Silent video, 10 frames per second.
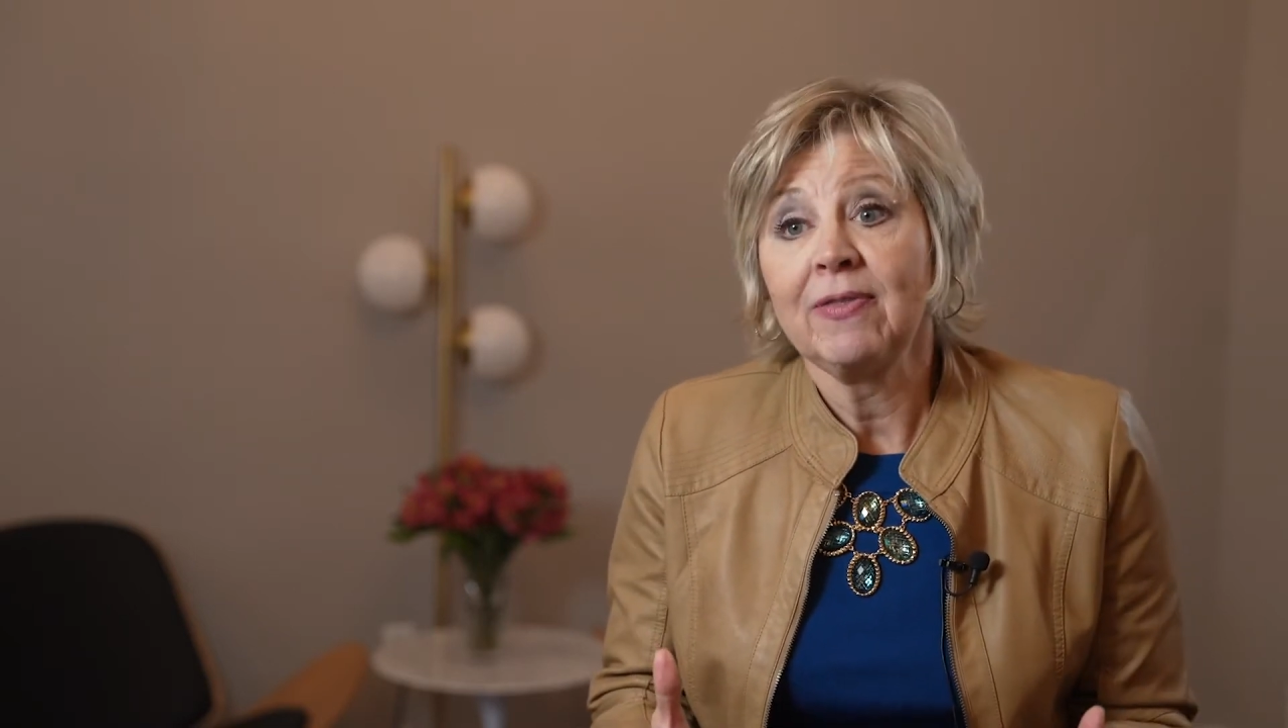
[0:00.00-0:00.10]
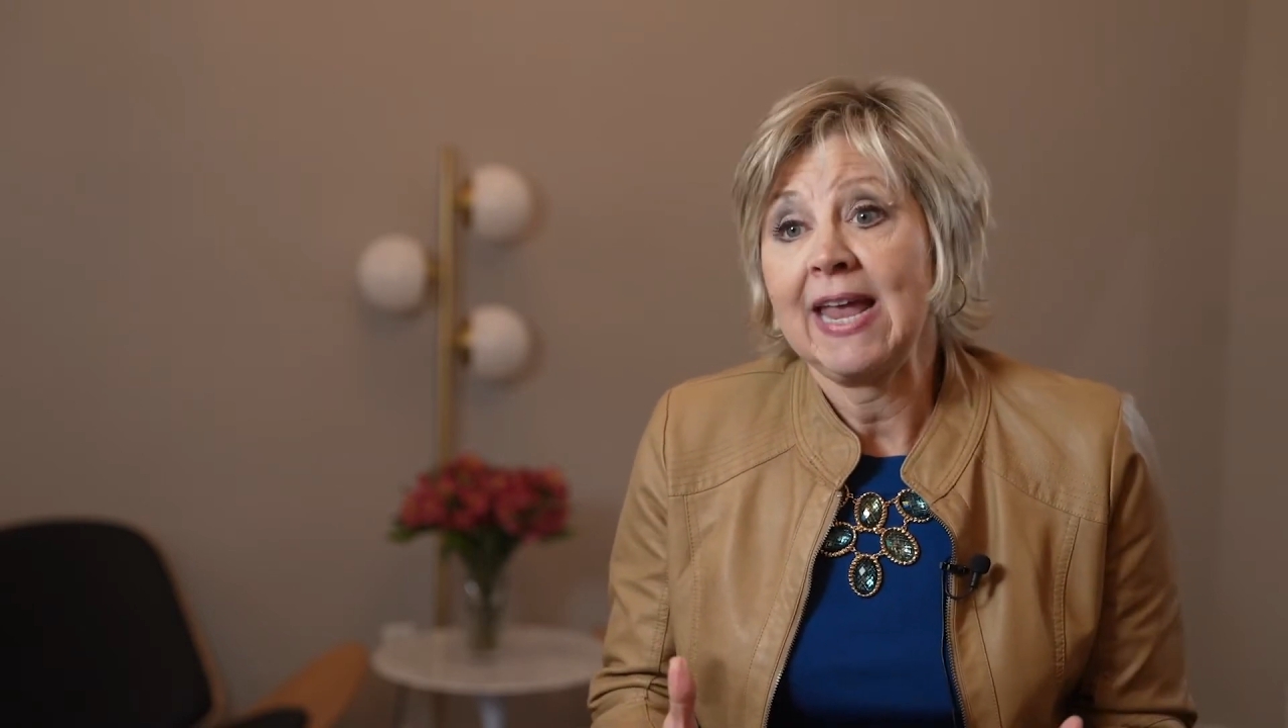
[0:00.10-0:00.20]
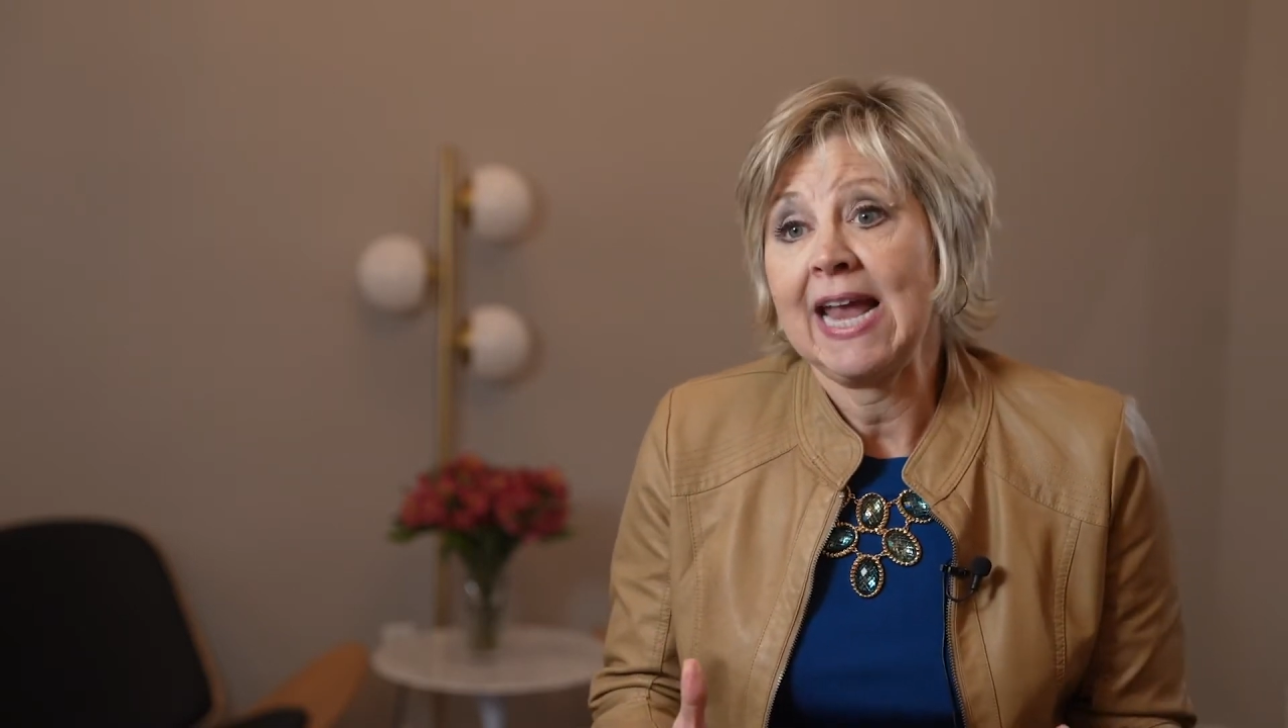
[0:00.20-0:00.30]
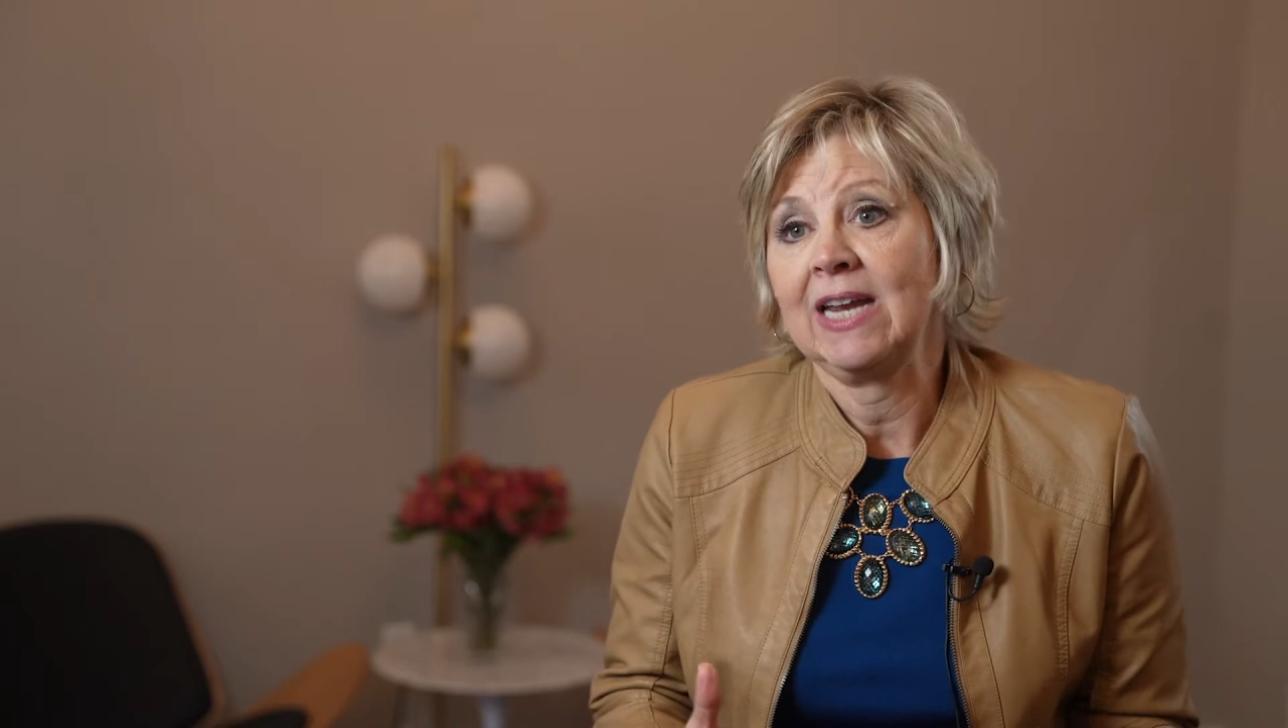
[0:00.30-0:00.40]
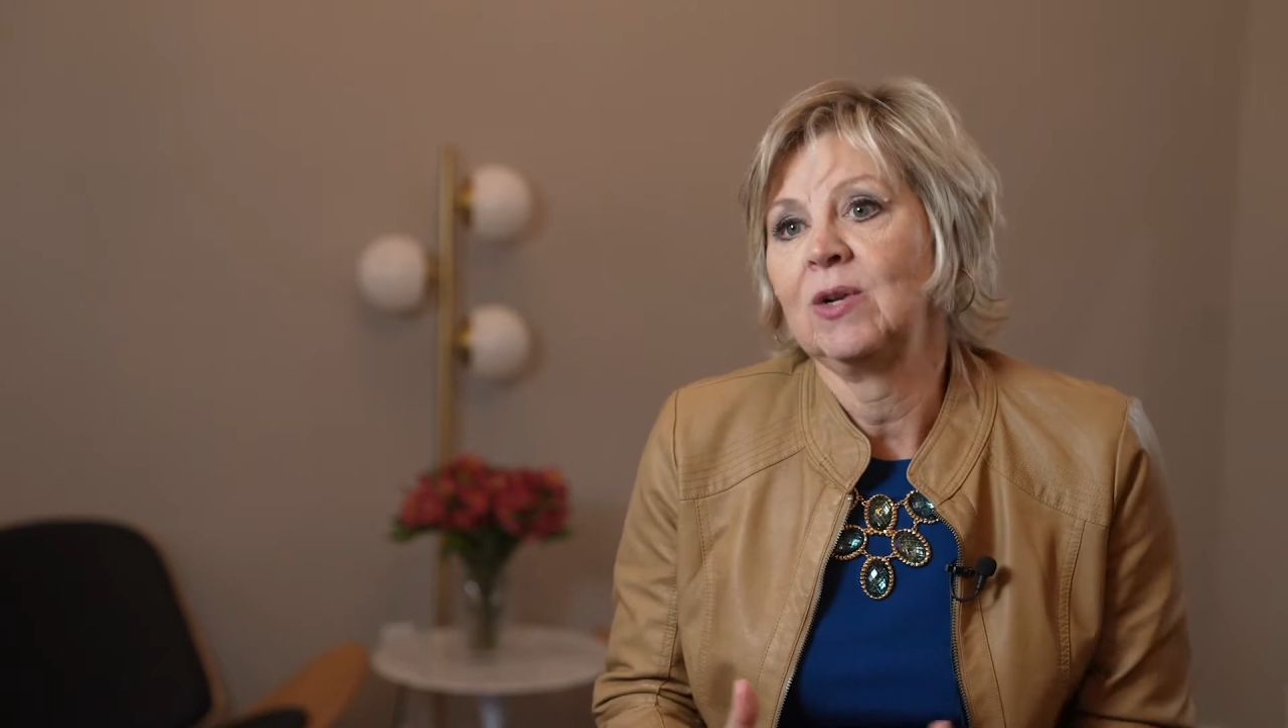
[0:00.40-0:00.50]
the
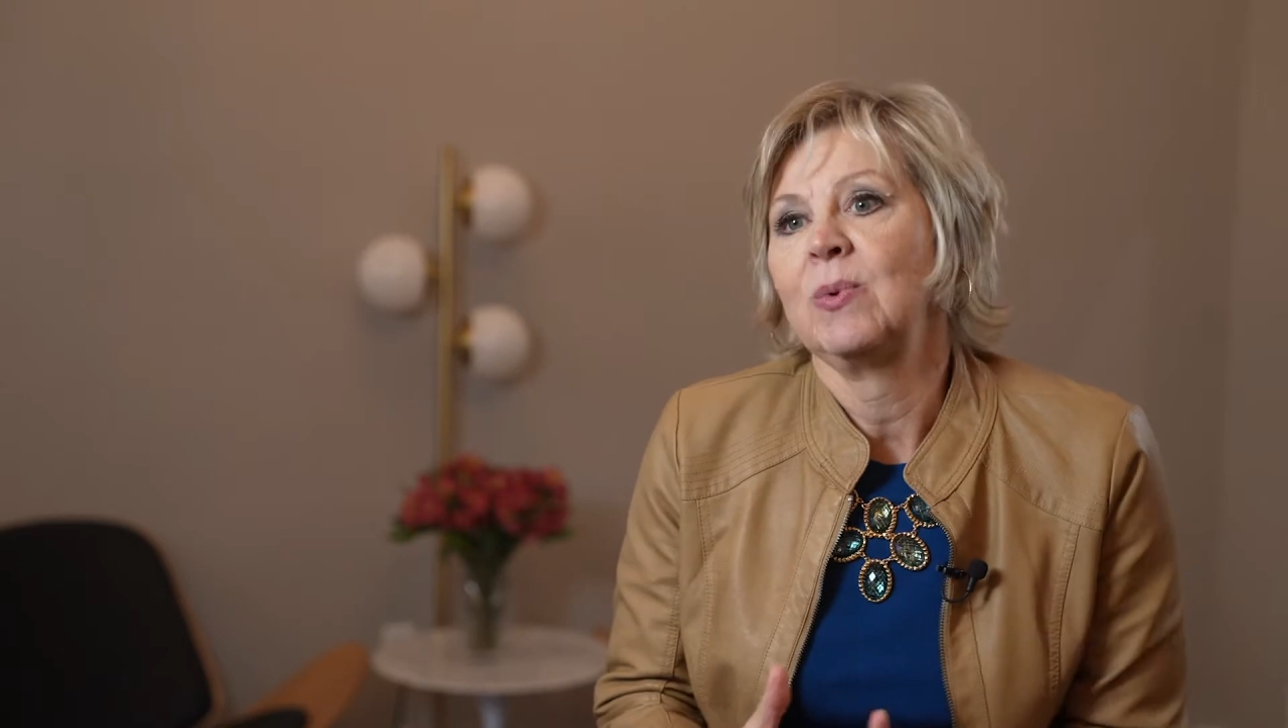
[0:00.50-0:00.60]
handle